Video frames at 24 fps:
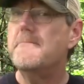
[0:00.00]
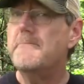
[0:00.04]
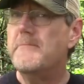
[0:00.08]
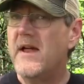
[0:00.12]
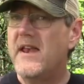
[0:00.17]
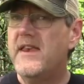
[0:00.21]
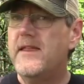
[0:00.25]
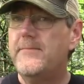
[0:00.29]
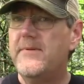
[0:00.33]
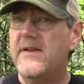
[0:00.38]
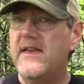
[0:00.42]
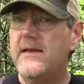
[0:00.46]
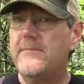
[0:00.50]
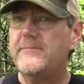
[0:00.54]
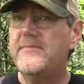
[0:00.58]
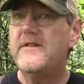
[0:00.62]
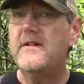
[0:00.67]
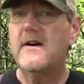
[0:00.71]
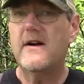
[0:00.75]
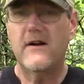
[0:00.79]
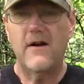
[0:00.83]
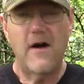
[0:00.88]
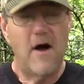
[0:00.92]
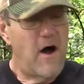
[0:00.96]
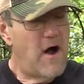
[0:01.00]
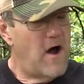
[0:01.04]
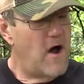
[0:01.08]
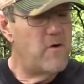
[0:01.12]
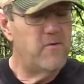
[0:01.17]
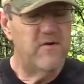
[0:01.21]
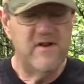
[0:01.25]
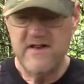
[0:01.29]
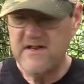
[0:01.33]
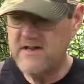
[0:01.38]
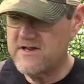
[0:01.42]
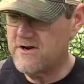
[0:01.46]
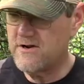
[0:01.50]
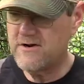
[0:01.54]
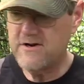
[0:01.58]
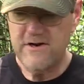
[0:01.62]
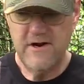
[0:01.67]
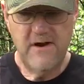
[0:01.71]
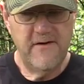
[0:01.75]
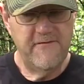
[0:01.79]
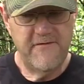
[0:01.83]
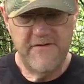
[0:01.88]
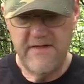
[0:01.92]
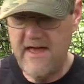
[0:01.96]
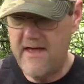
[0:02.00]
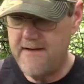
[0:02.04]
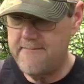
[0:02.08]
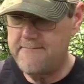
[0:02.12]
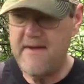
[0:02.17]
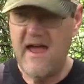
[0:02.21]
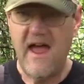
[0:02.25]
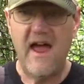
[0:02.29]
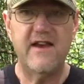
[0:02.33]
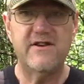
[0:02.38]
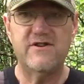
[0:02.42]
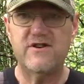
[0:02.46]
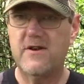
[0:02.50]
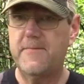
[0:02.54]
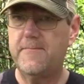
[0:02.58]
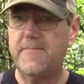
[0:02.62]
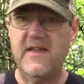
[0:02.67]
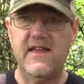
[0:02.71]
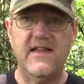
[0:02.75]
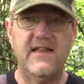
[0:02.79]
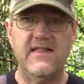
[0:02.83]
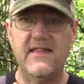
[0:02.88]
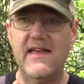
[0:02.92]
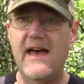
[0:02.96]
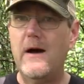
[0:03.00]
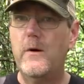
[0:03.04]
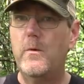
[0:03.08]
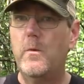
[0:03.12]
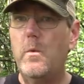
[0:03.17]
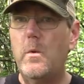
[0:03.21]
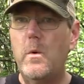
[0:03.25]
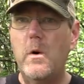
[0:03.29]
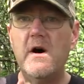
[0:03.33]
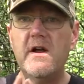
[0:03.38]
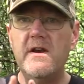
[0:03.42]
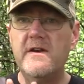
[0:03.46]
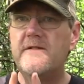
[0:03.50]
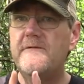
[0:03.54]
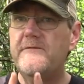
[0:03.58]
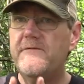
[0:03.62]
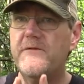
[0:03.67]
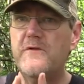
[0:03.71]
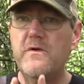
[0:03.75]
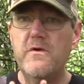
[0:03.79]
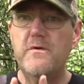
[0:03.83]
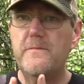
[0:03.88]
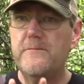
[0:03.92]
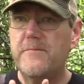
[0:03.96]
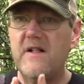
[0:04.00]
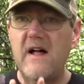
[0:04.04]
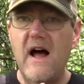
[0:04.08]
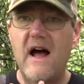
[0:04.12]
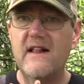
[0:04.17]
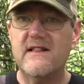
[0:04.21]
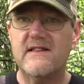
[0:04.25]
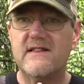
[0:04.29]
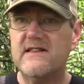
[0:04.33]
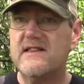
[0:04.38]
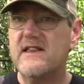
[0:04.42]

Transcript: Many people are always searching for that magic bean, that one food plot